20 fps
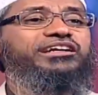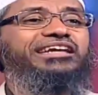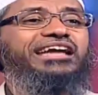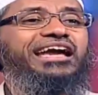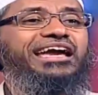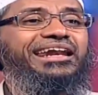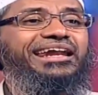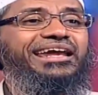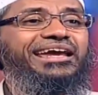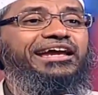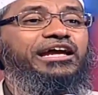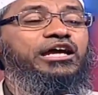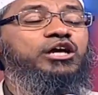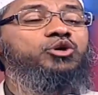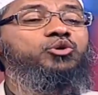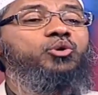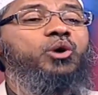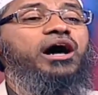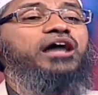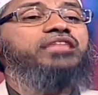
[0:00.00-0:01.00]
on DNA,
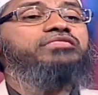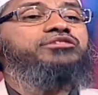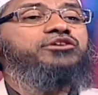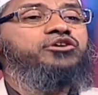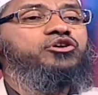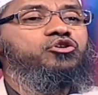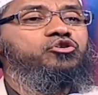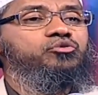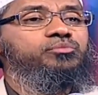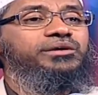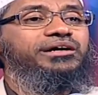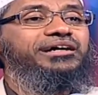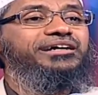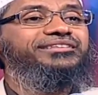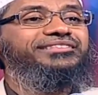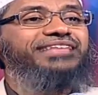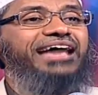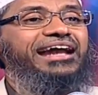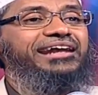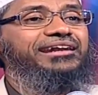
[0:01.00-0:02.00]
to assume
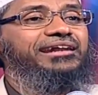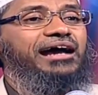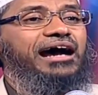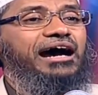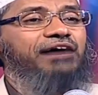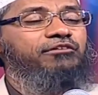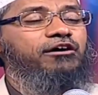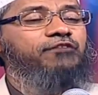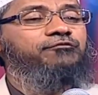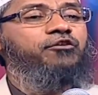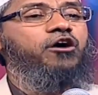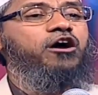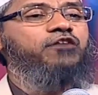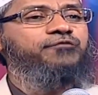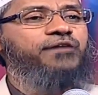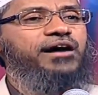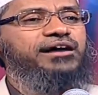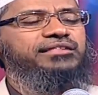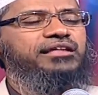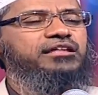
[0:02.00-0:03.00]
that our
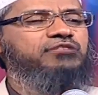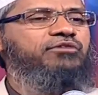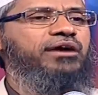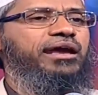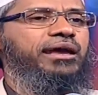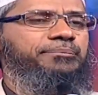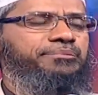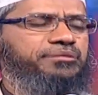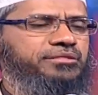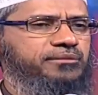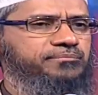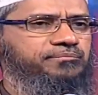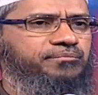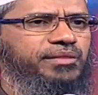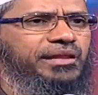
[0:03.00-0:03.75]
forefathers were apes.